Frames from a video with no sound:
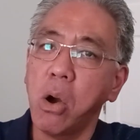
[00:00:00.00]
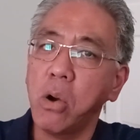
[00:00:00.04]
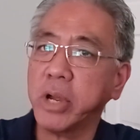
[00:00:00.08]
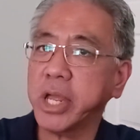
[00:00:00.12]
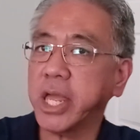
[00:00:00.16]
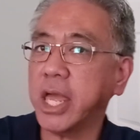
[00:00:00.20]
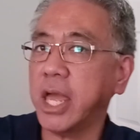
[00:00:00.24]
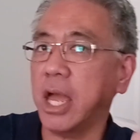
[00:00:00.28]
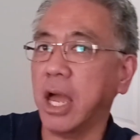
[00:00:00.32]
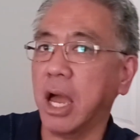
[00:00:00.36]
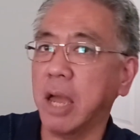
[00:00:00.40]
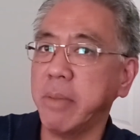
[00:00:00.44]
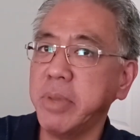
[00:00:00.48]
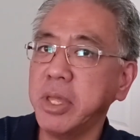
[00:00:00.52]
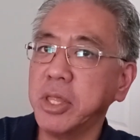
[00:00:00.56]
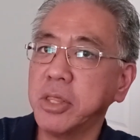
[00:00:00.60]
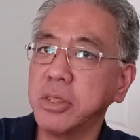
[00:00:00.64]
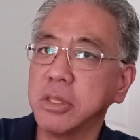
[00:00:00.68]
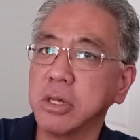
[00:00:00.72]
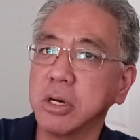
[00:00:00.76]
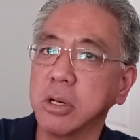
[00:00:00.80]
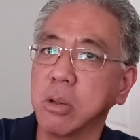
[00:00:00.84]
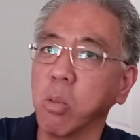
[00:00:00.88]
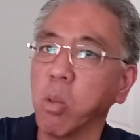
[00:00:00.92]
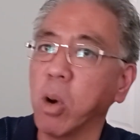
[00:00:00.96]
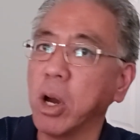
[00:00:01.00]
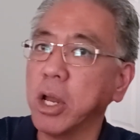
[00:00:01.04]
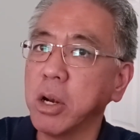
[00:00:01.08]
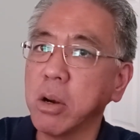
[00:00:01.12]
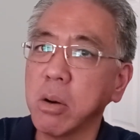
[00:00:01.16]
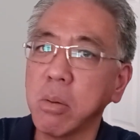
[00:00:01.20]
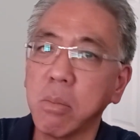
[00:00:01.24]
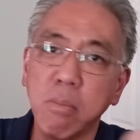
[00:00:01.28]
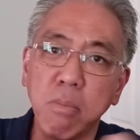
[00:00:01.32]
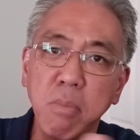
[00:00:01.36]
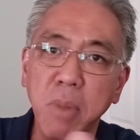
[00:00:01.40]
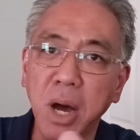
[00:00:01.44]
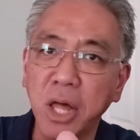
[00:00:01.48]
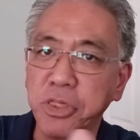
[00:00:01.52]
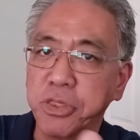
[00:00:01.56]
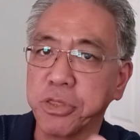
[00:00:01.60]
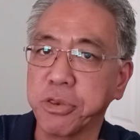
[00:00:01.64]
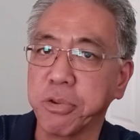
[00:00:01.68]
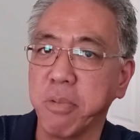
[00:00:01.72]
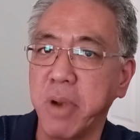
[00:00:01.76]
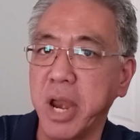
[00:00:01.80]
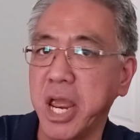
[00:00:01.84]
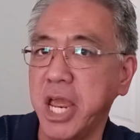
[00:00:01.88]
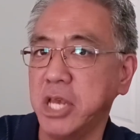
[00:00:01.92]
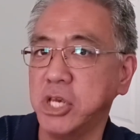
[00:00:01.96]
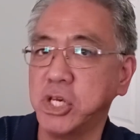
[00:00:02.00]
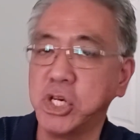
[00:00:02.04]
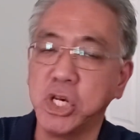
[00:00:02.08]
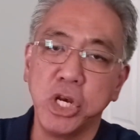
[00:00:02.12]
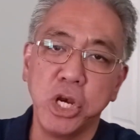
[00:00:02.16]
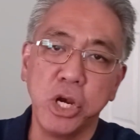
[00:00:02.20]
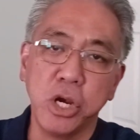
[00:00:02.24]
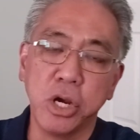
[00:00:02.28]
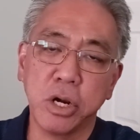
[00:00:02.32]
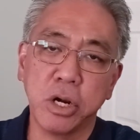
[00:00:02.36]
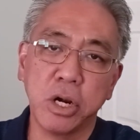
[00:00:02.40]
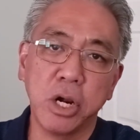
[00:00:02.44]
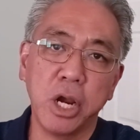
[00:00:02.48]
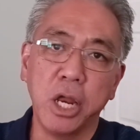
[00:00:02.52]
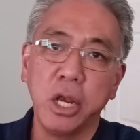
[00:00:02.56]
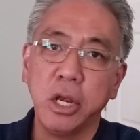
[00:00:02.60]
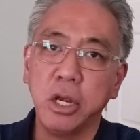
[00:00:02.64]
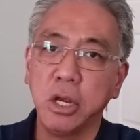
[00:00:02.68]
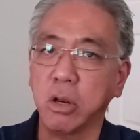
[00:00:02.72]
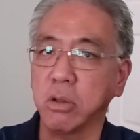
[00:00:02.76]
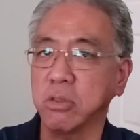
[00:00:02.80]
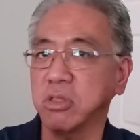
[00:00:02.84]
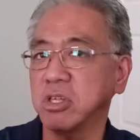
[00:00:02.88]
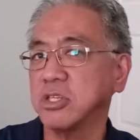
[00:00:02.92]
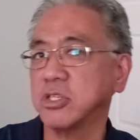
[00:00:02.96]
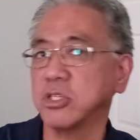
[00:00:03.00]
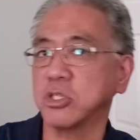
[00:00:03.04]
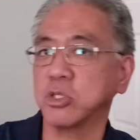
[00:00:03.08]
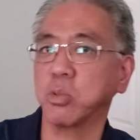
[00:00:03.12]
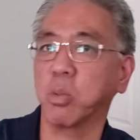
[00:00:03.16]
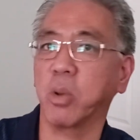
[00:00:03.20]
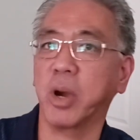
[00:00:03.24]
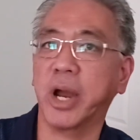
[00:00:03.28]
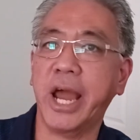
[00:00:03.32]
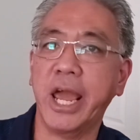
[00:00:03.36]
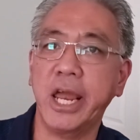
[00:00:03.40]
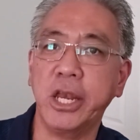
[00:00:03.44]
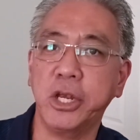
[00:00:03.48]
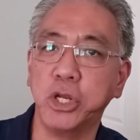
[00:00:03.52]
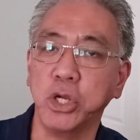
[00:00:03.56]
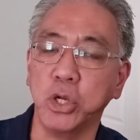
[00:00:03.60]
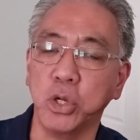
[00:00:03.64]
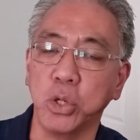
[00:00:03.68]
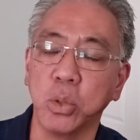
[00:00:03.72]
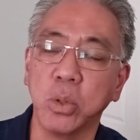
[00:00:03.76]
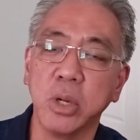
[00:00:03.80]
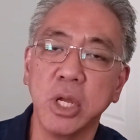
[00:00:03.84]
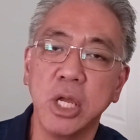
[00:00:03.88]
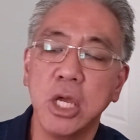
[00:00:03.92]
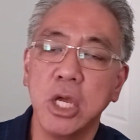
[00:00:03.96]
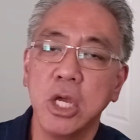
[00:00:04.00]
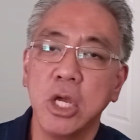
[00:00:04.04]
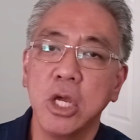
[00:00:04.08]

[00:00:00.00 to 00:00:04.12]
okay, I'm in the 1 month range here. And, you know, this is what I do.